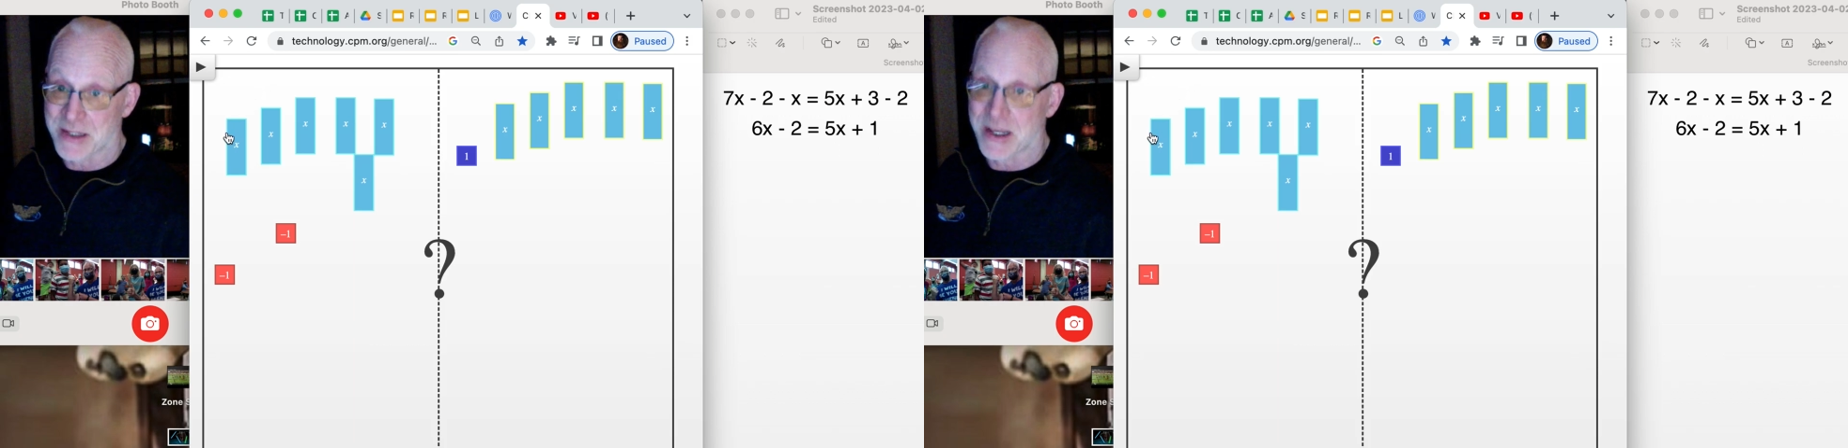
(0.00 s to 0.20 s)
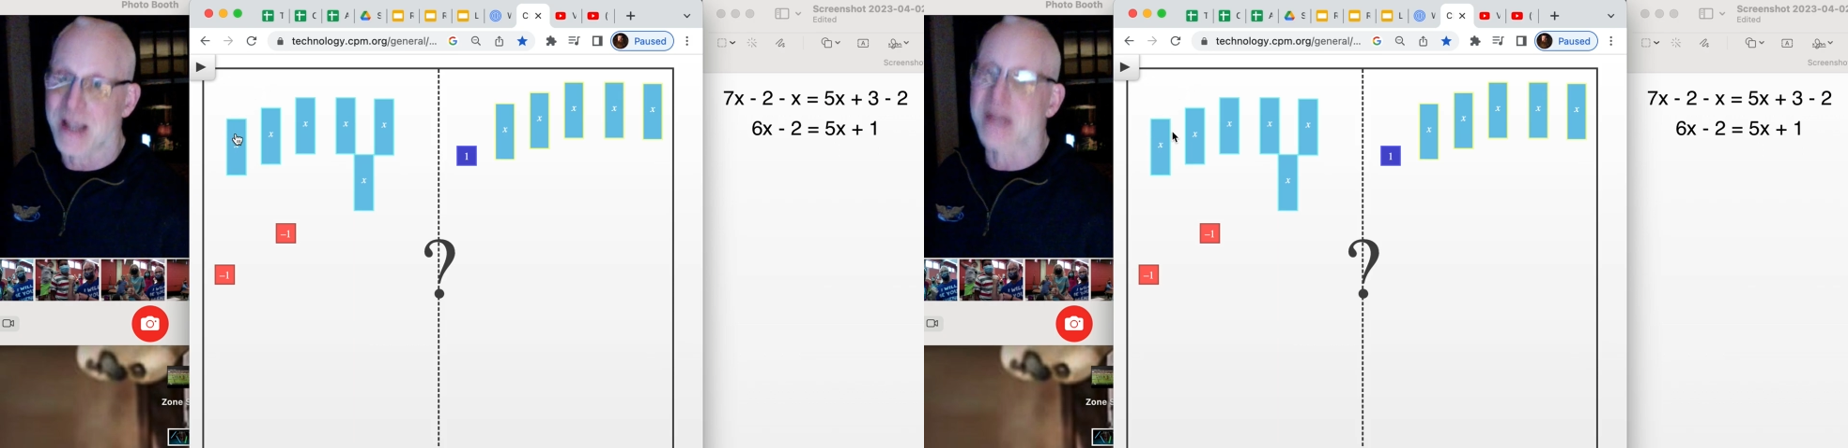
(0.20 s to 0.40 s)

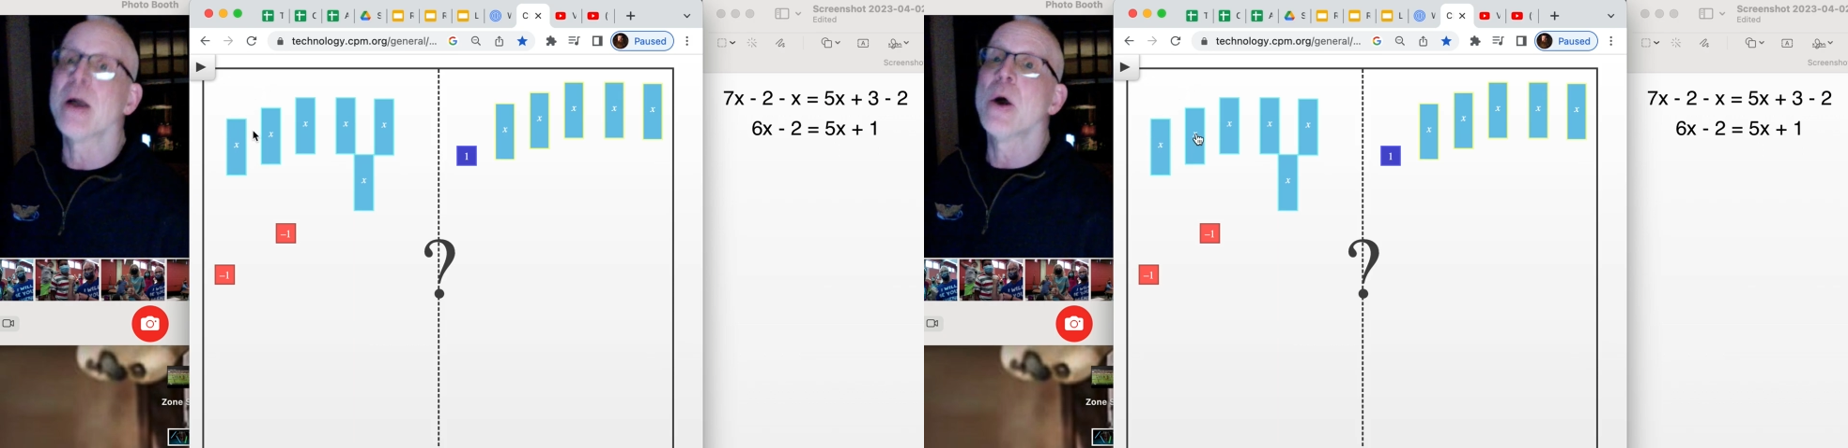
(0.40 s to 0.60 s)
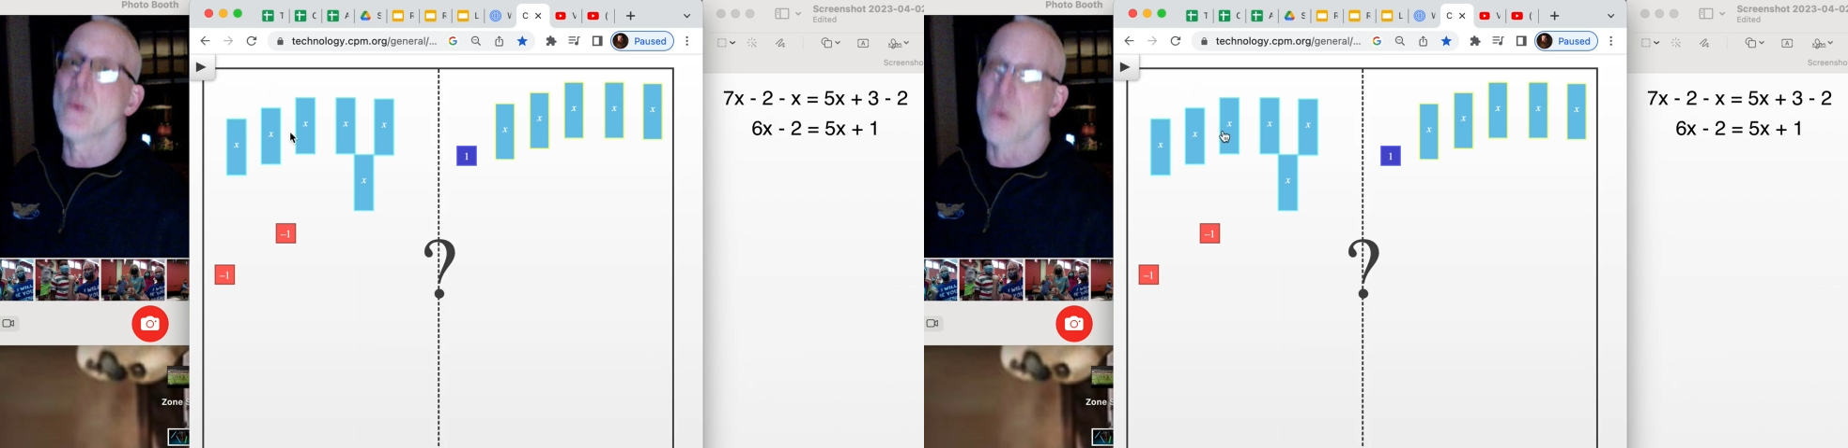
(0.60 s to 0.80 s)
side?
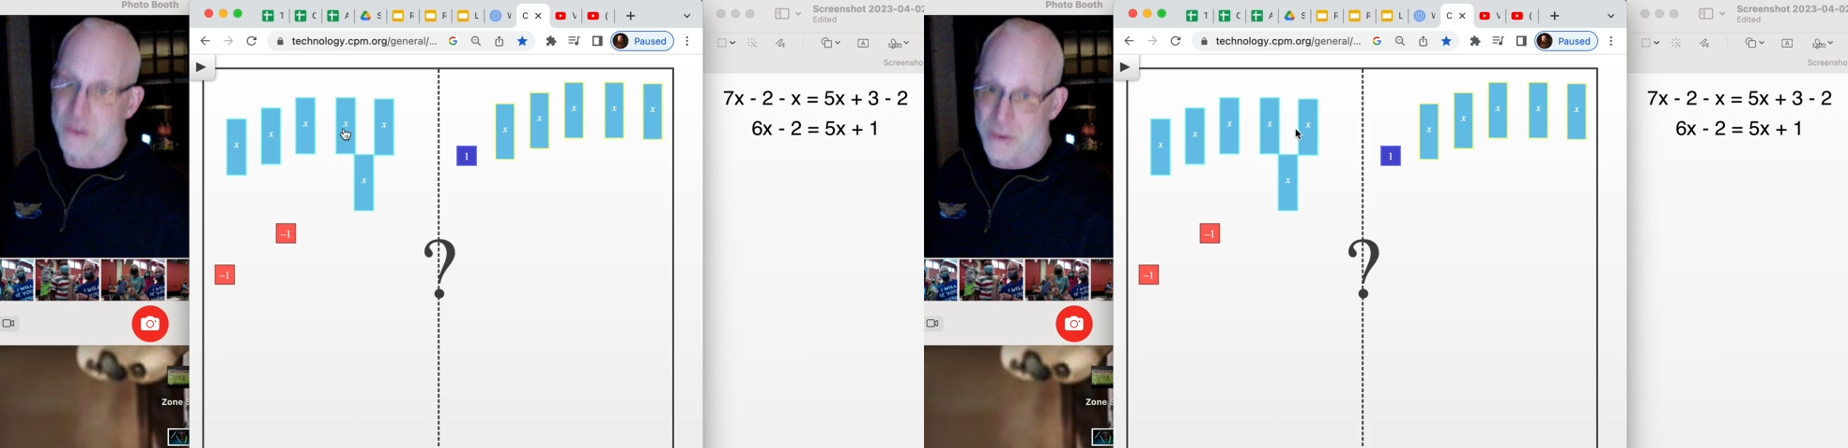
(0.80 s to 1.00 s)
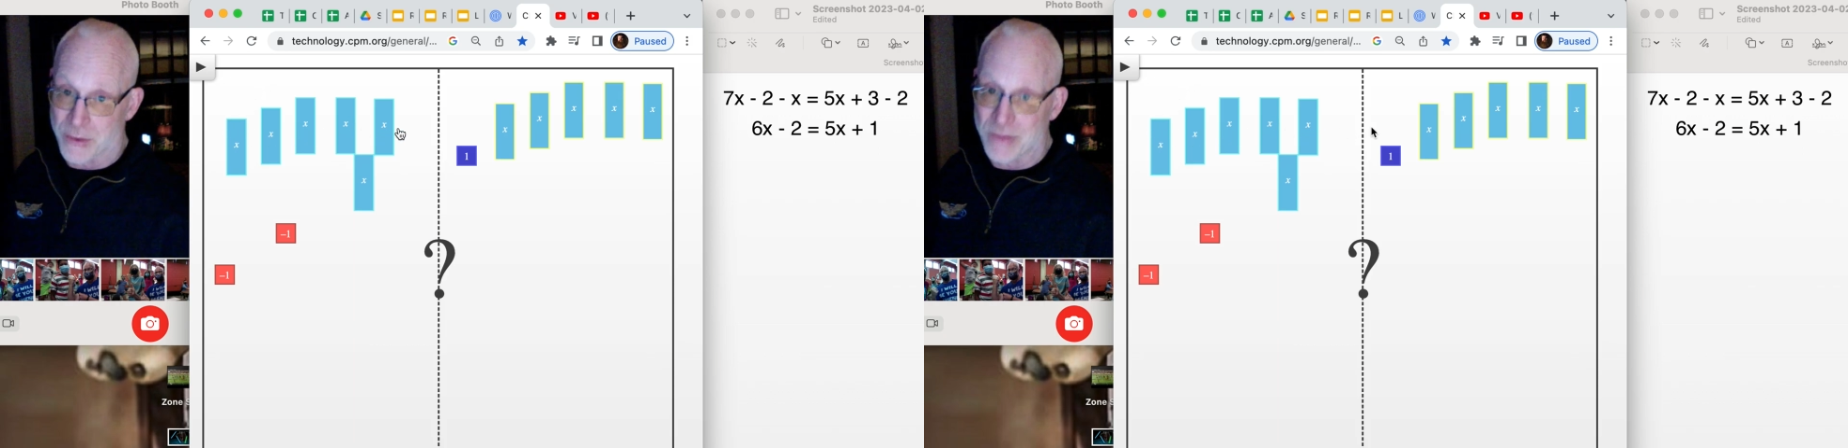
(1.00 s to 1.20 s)
1,
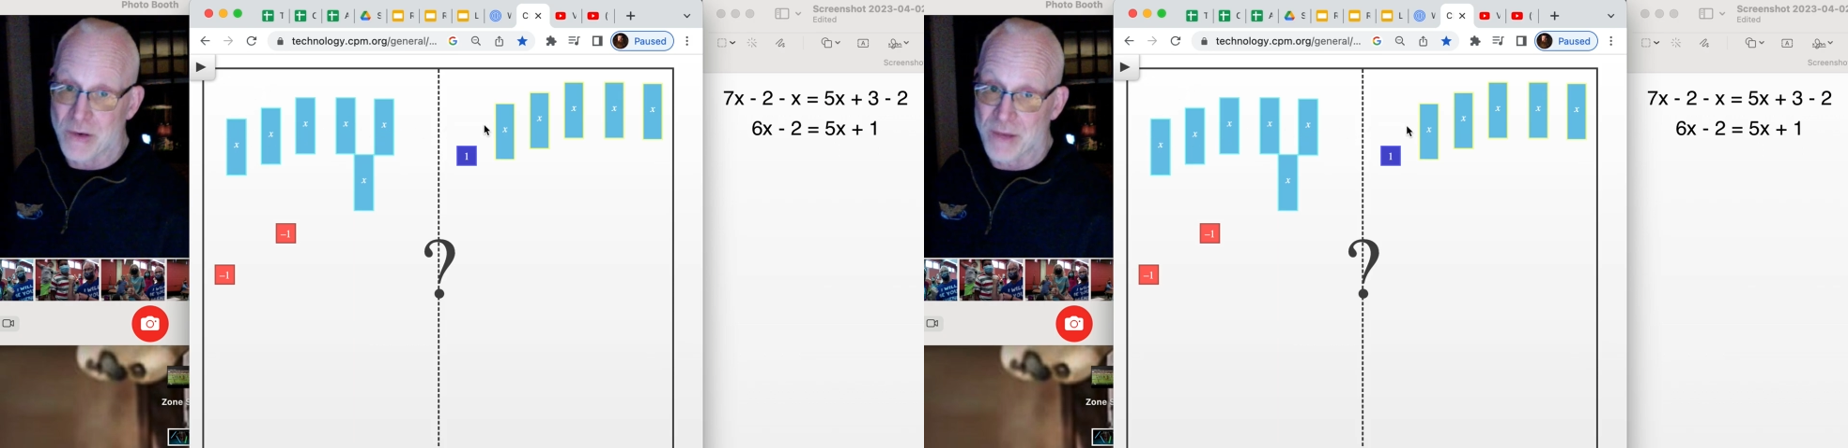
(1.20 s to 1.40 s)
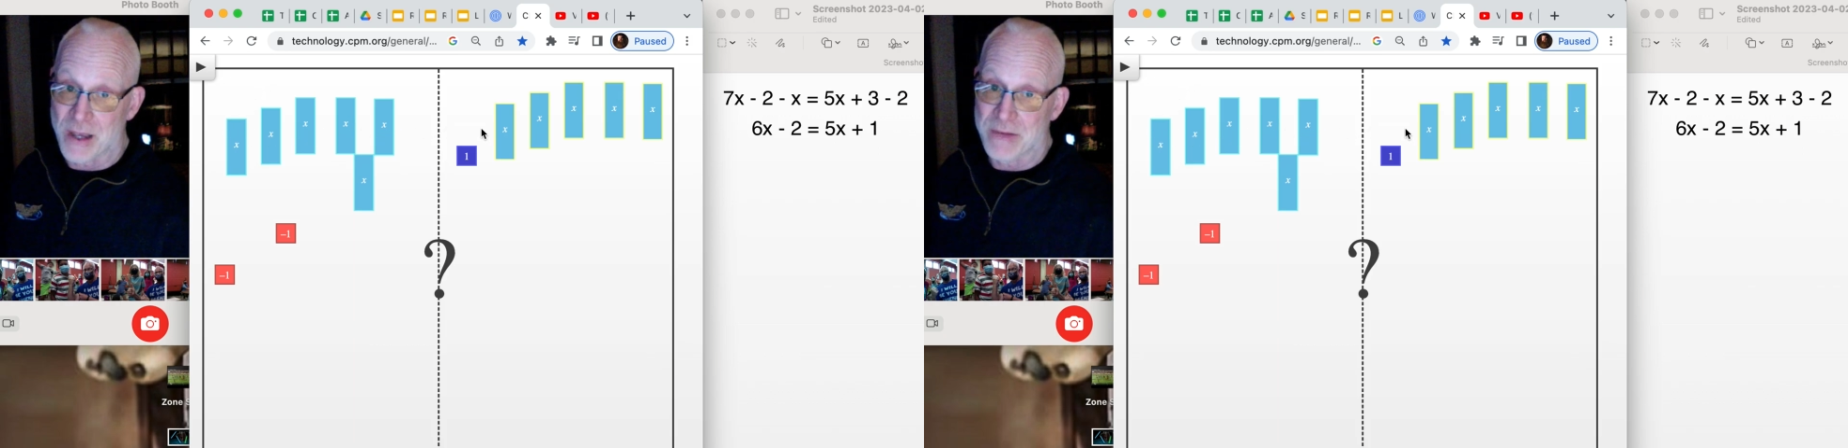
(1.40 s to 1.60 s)
2, 3, 4,
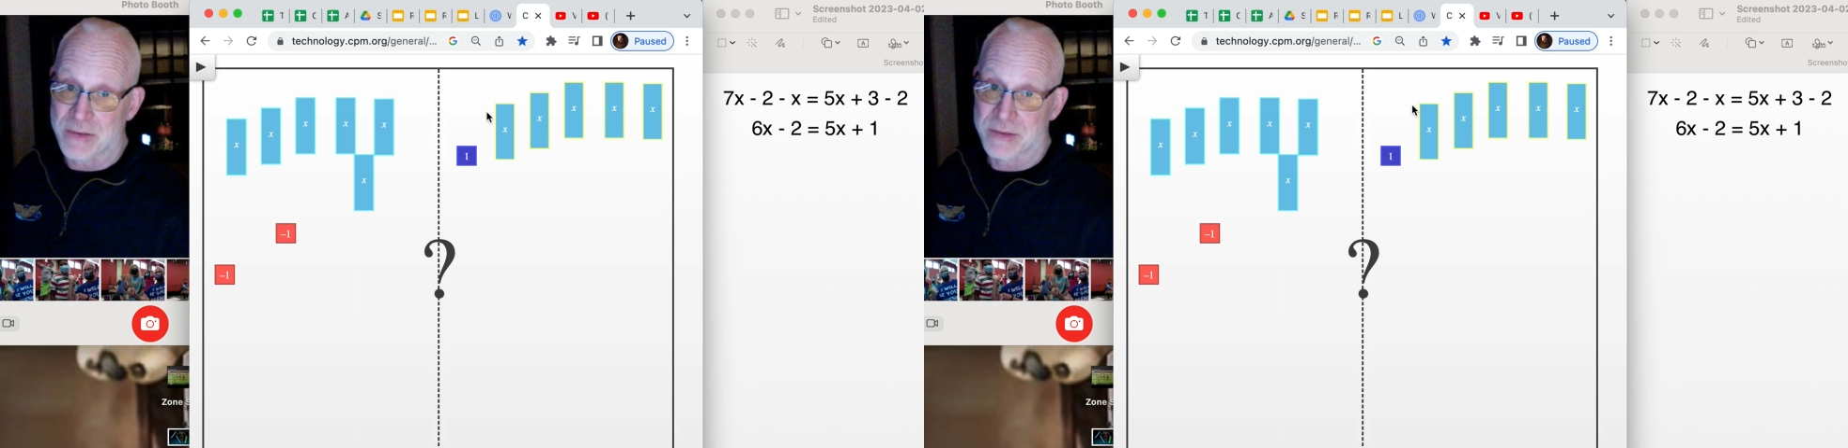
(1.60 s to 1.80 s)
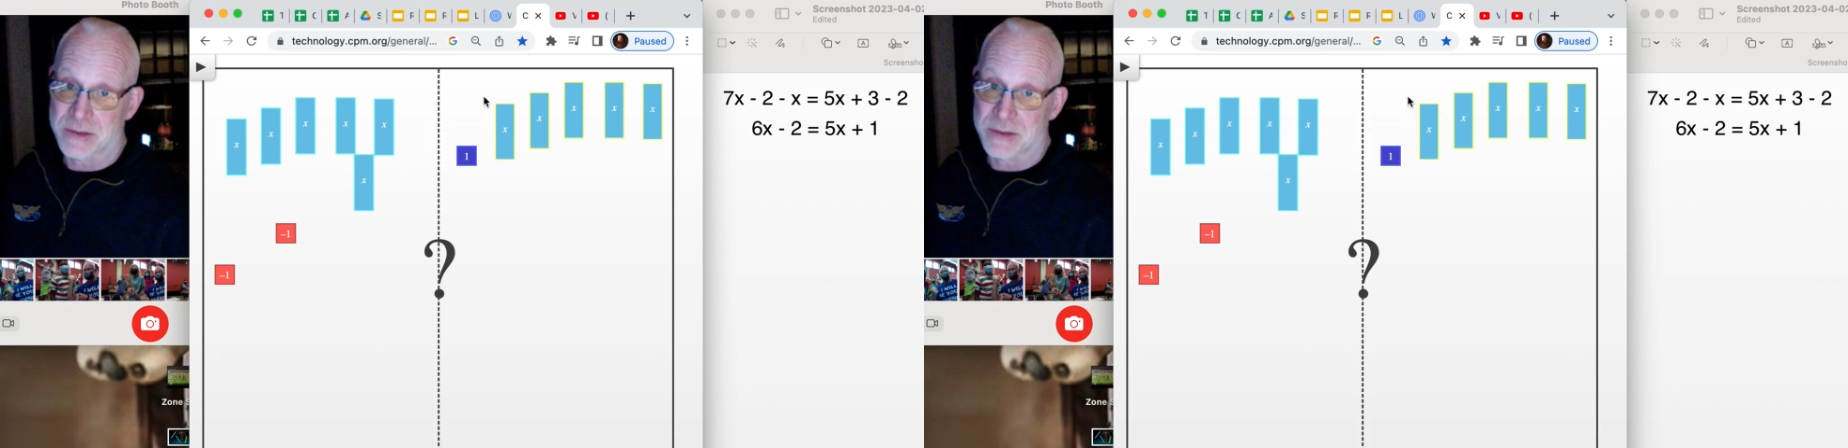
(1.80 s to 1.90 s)
5.